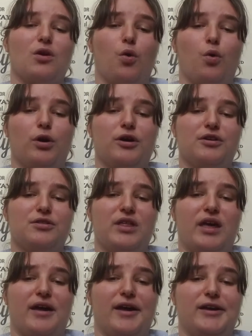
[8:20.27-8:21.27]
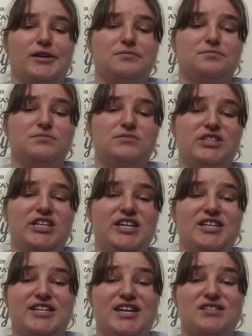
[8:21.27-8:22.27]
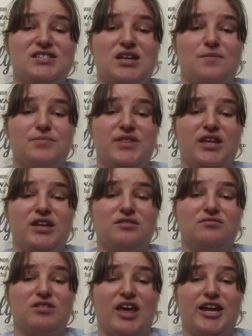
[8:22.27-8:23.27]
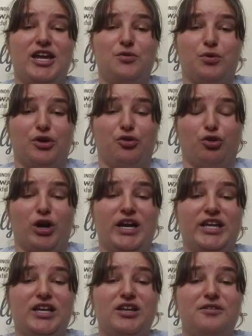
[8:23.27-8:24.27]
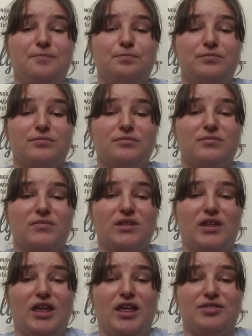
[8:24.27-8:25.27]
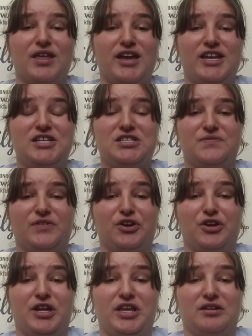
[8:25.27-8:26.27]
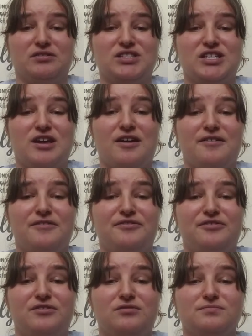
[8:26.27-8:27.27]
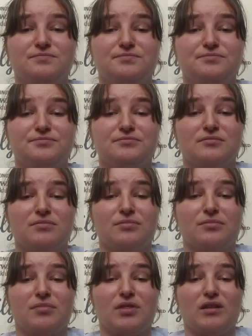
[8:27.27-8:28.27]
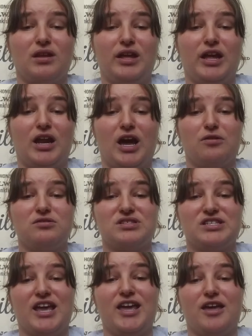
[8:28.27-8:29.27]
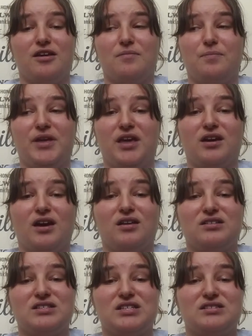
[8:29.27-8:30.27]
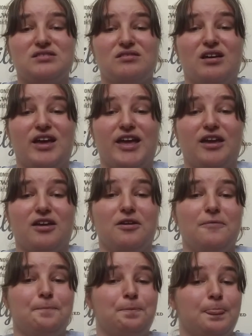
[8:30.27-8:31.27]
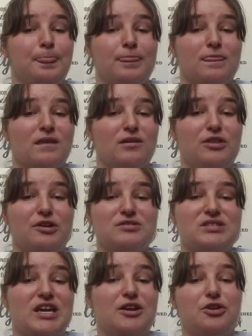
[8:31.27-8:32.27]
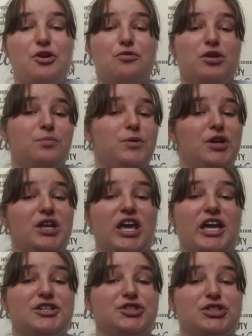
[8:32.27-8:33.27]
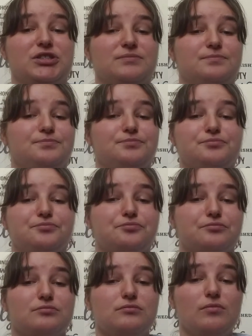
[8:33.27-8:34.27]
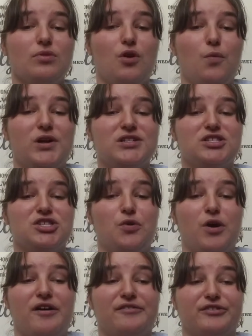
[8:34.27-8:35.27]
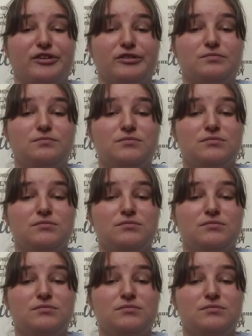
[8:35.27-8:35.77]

Or that he did something that he regretted and that he's very guilty of. And I will say it because it's like, there's like no communication whatsoever.